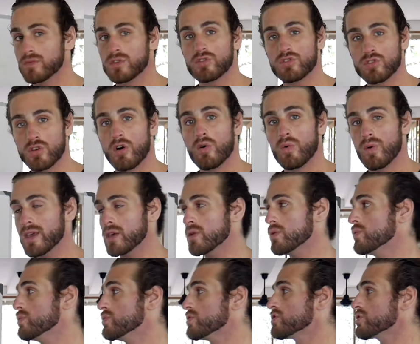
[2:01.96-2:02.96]
So when
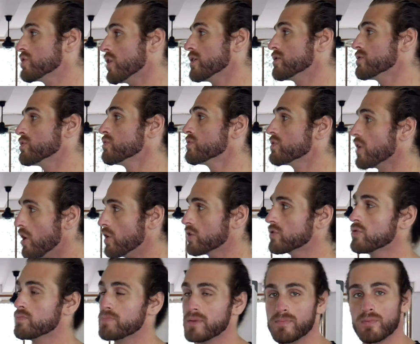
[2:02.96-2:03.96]
you start to talk
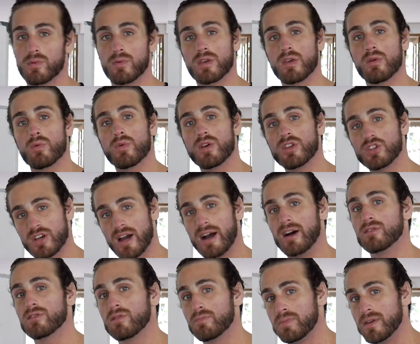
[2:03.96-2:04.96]
to people, when you reach
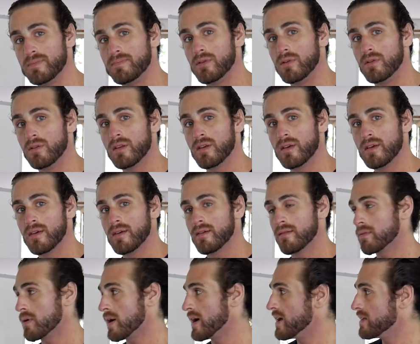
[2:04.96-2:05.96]
out to people,
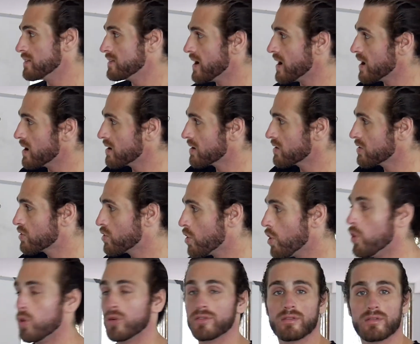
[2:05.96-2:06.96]
right? They're
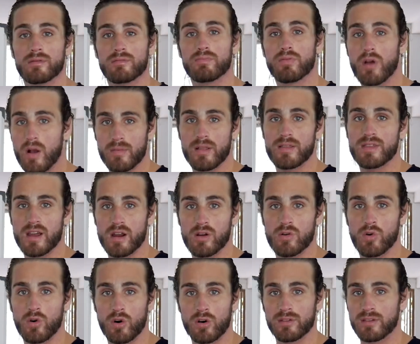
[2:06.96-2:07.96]
cold. Probably they're
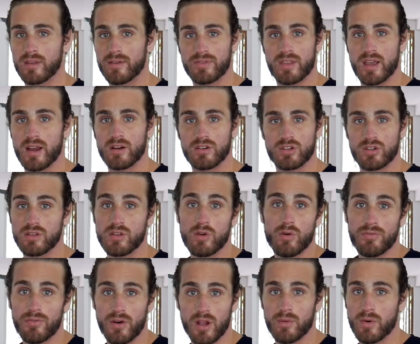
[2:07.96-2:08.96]
cold. If there's new
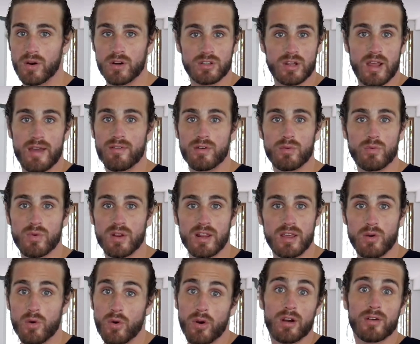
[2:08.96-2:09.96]
followers and haven't
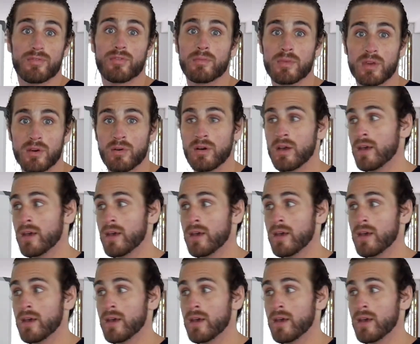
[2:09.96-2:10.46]
really heard from you,